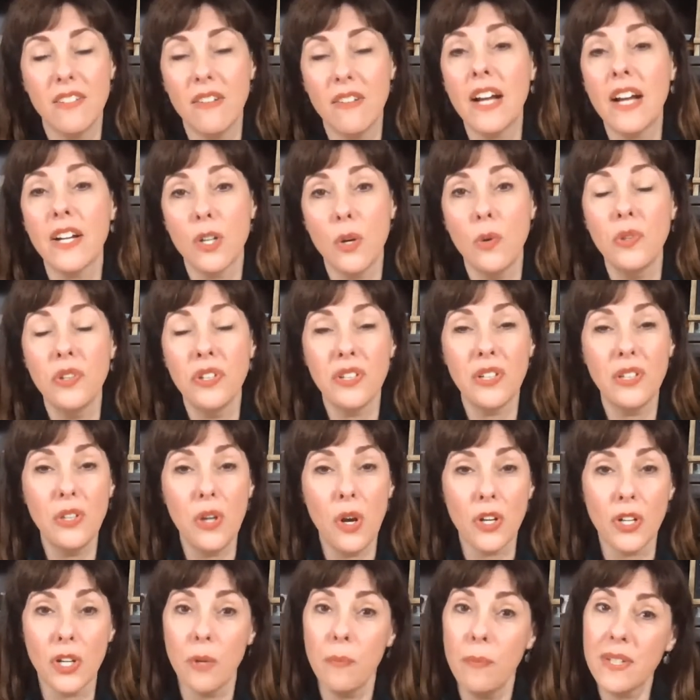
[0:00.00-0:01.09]
go a little
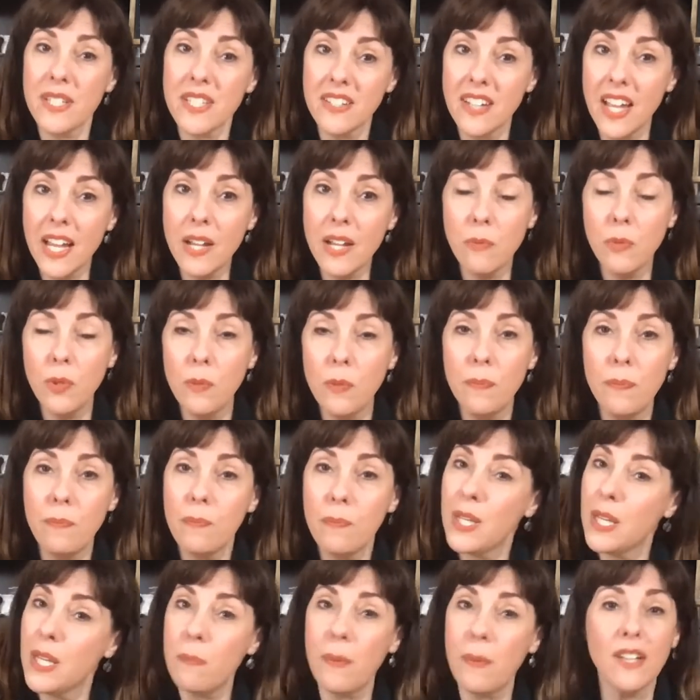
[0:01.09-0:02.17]
longer, but tonight we'll
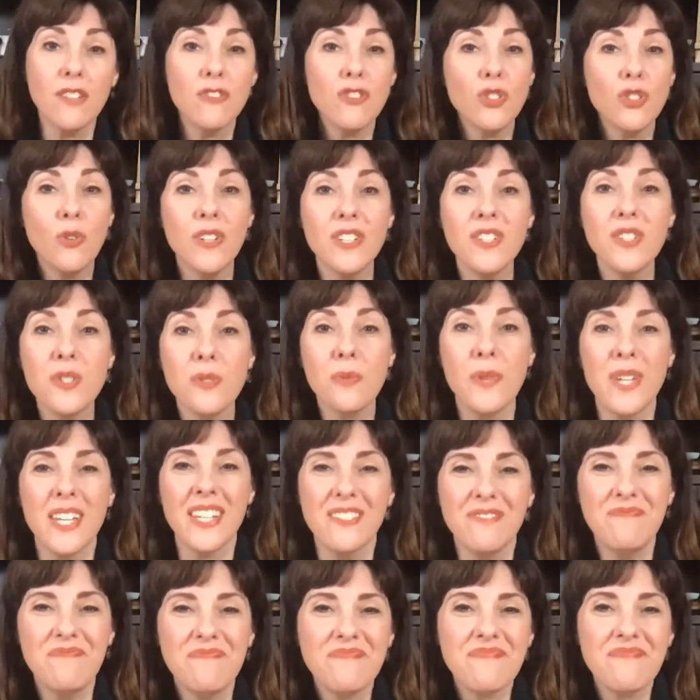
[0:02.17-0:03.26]
keep it short and sweet.
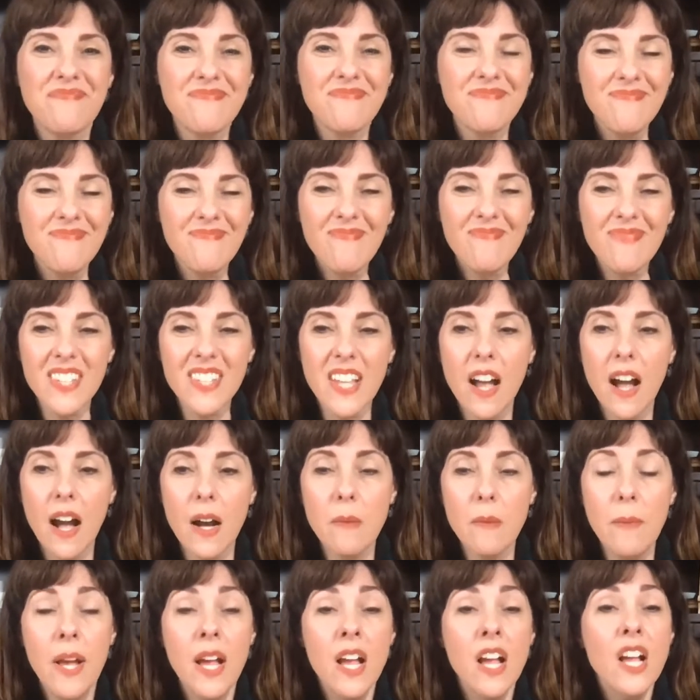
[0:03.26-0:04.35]

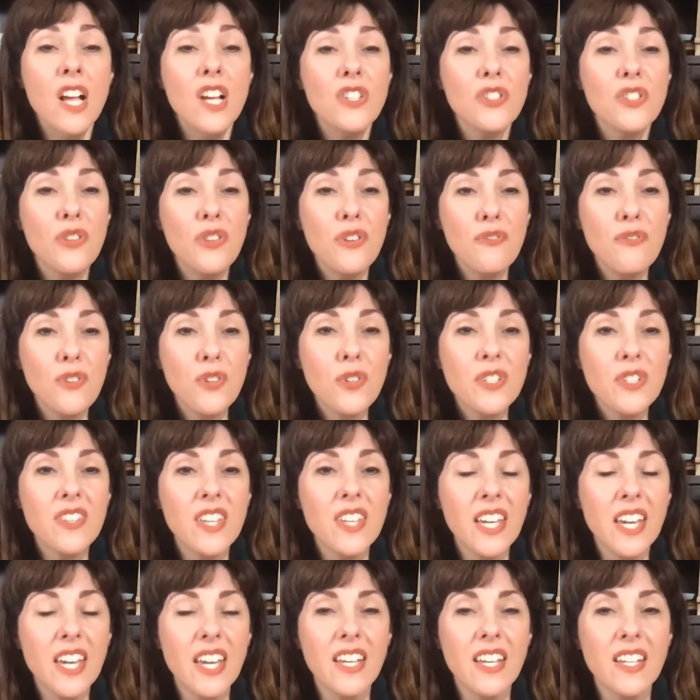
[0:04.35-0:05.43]
So the first
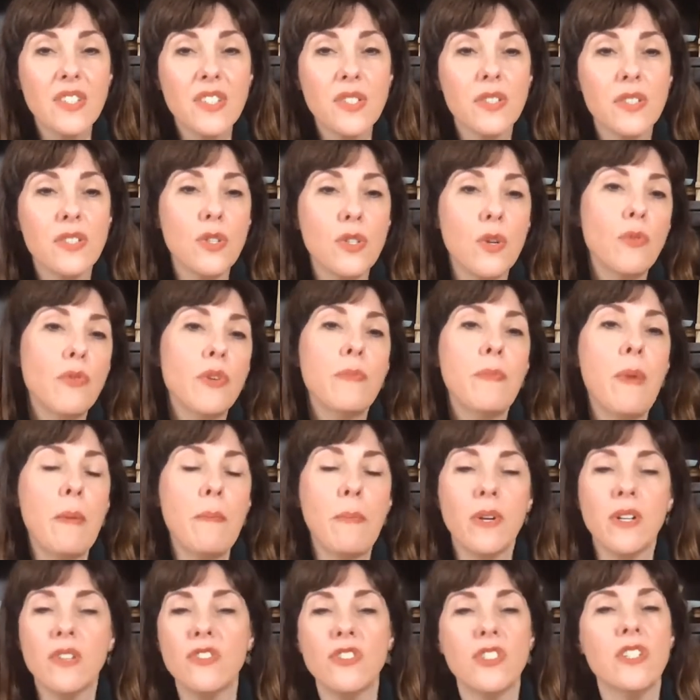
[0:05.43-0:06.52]
thing is, so
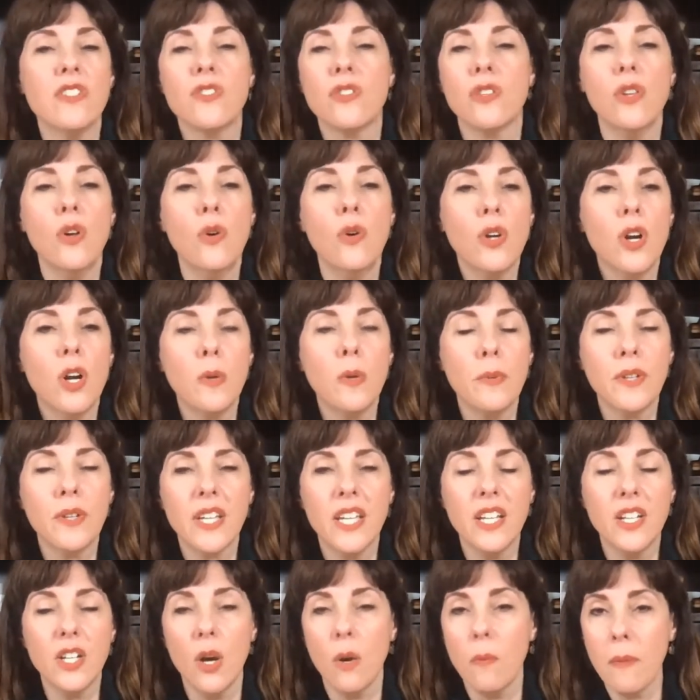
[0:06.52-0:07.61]
remember, just low carb or
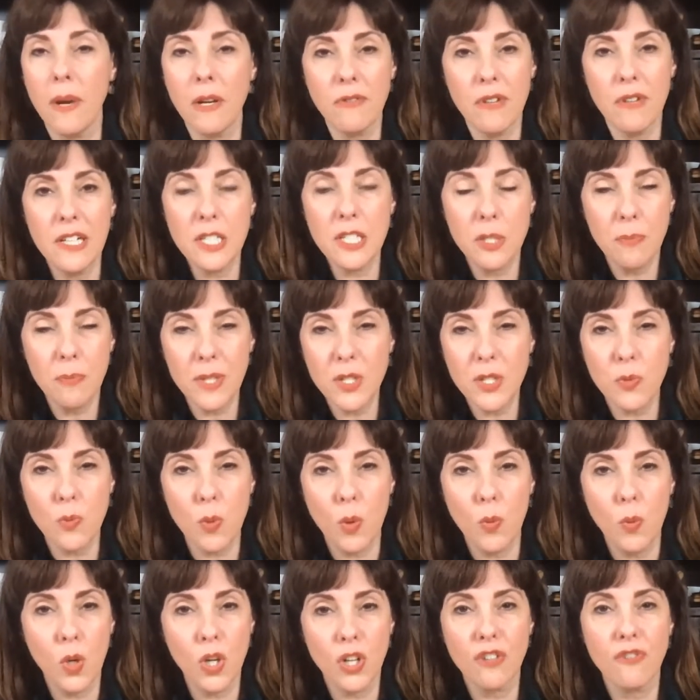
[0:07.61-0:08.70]
keto, my recipes will
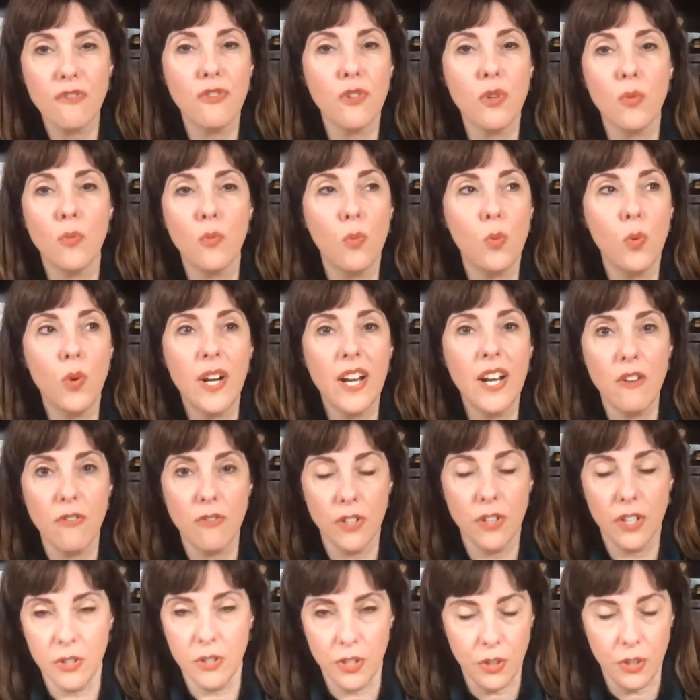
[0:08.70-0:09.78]
work for whatever
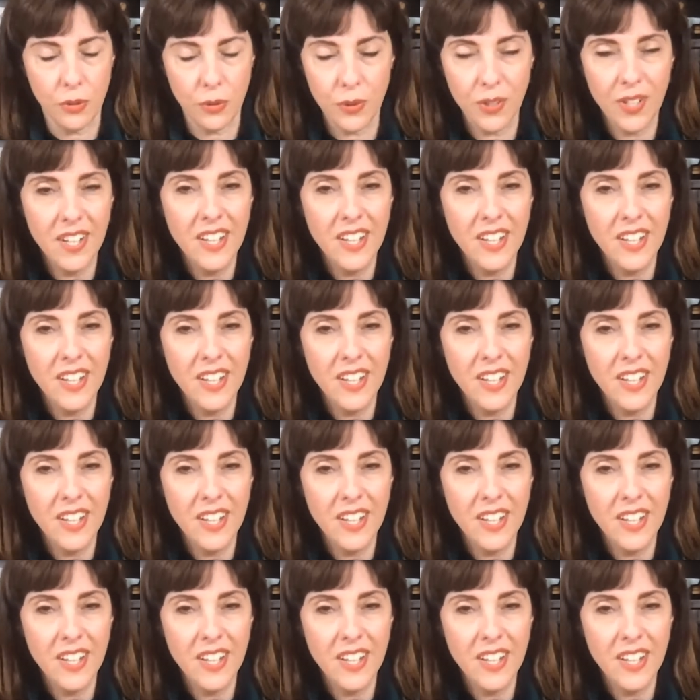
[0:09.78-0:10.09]
you do.